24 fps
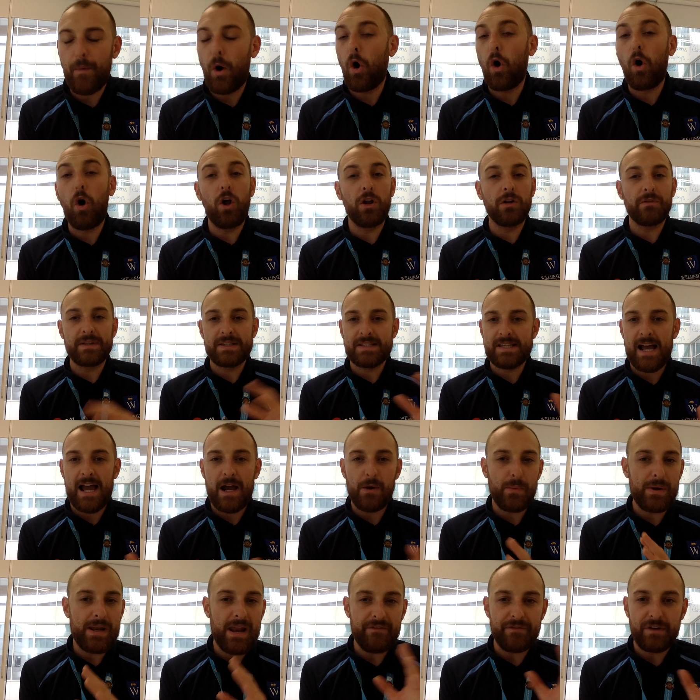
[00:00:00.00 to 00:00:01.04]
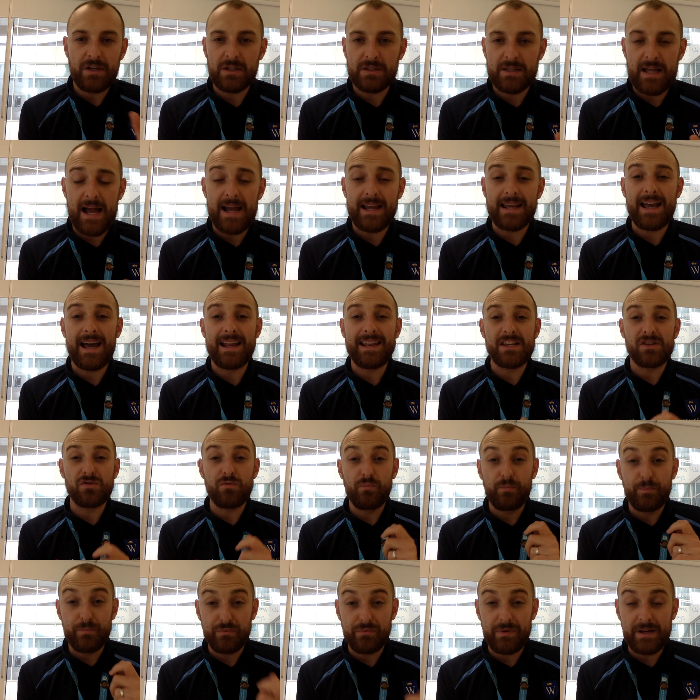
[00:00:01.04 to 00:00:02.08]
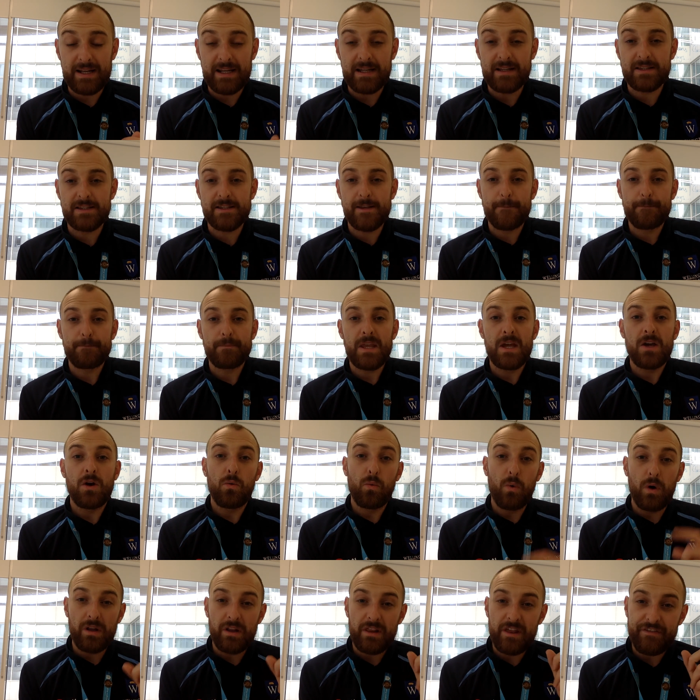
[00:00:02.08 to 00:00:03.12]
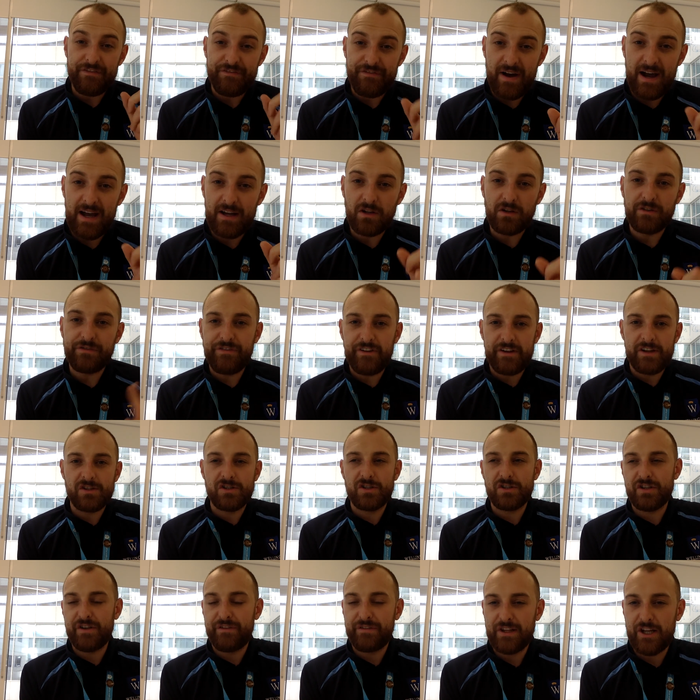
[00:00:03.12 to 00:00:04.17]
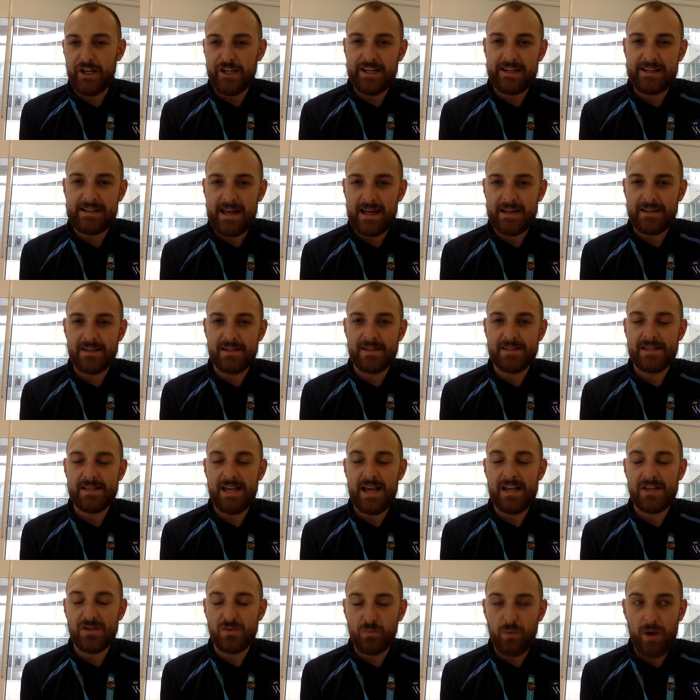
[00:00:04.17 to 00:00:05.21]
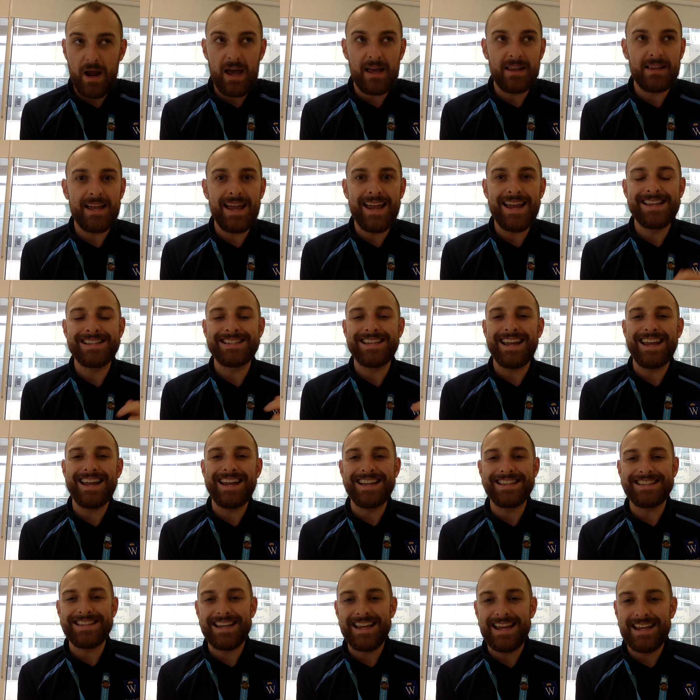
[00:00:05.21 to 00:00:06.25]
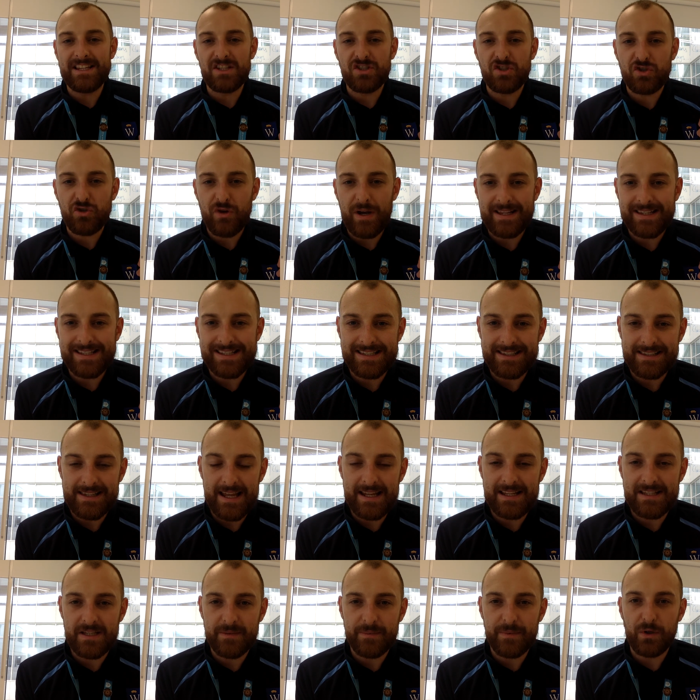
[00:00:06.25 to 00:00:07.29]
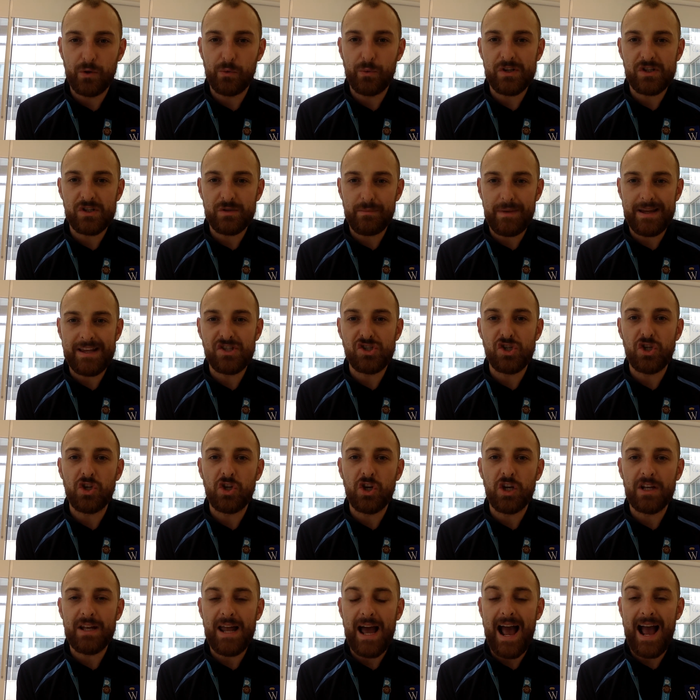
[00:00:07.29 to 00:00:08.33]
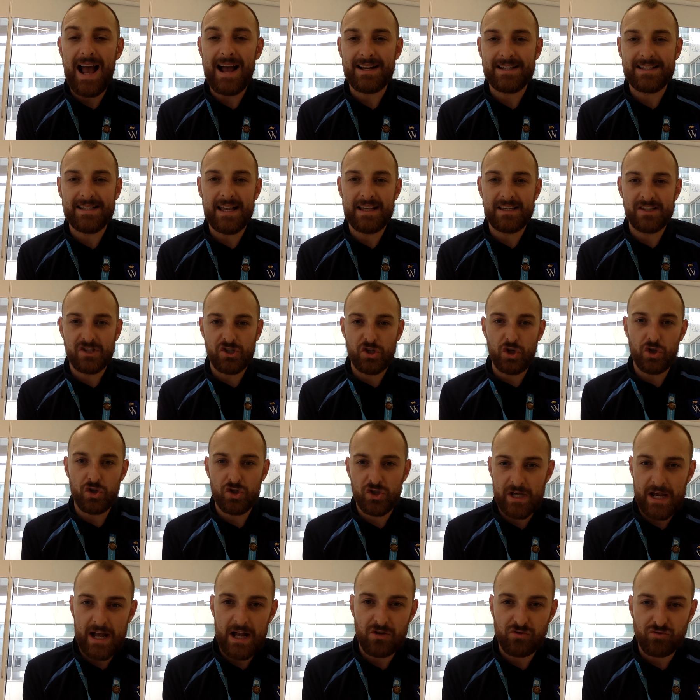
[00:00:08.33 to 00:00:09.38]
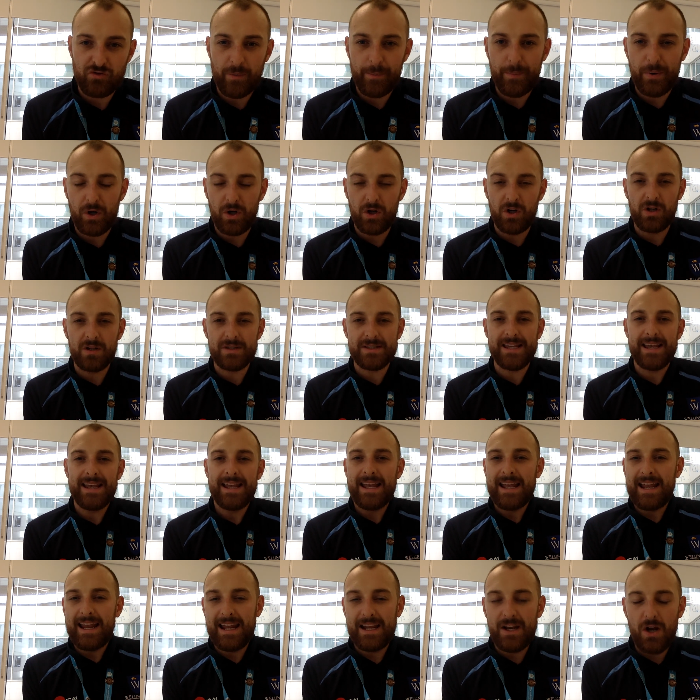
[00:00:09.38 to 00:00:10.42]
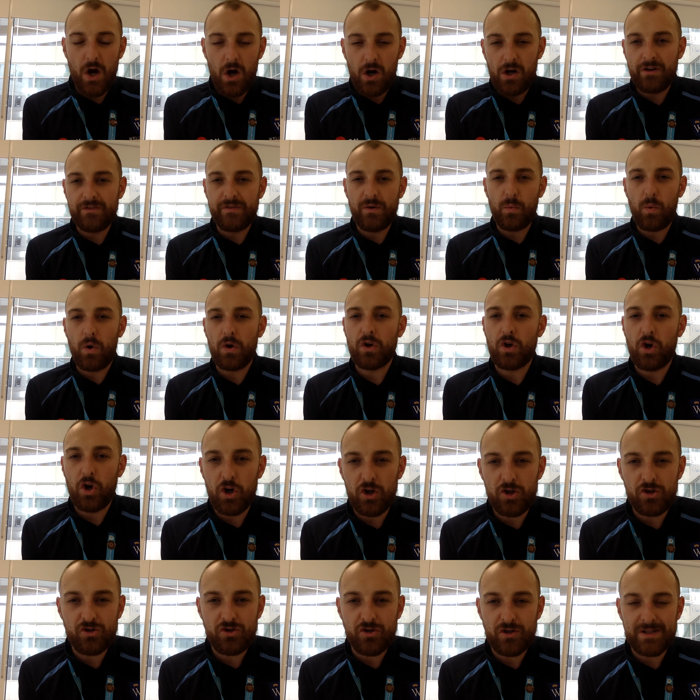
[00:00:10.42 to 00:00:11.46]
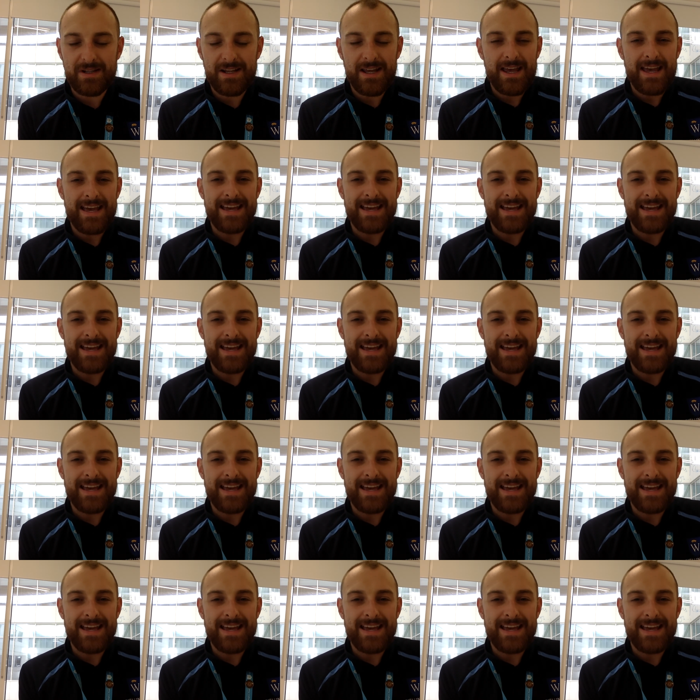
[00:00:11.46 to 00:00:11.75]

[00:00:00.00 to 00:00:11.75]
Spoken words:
all of the time whenever you like, and it's brilliant. One of the final features of Learning Ladders as well is it is translatable, which means you can access your child's report in over 100